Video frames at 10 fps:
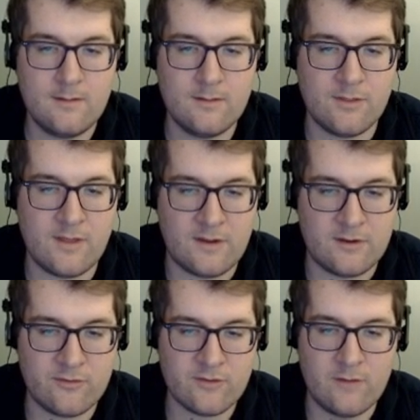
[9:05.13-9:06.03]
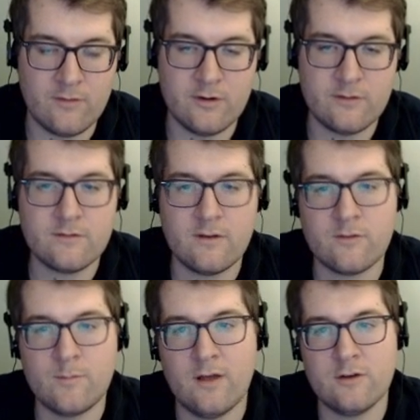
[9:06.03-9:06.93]
thing that discovers a
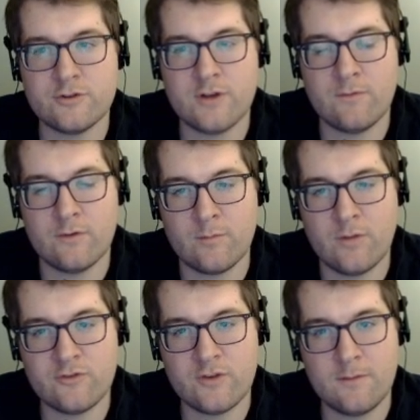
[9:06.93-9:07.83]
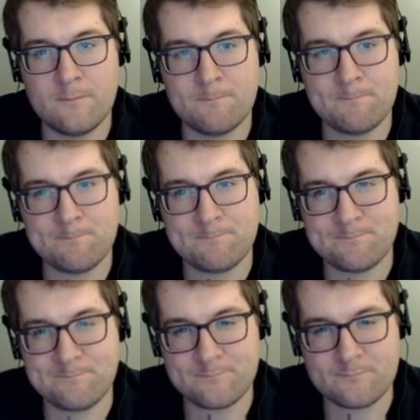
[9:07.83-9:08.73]
spell and shuffles a bunch in.
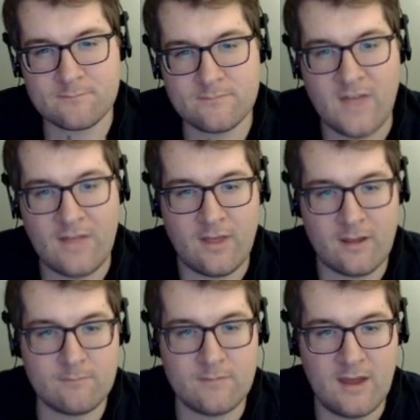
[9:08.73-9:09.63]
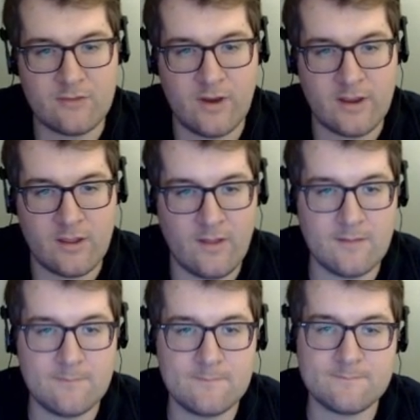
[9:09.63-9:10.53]
That thing. Yeah,
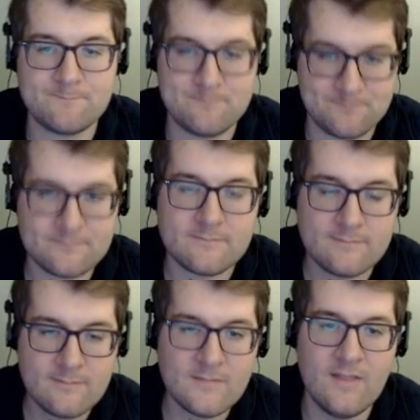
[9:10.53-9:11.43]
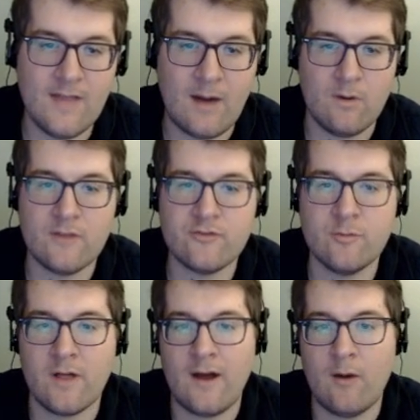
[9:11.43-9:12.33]
triangulate. That one. They
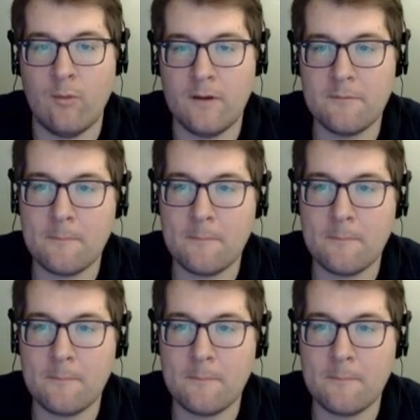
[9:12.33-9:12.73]
should play that one.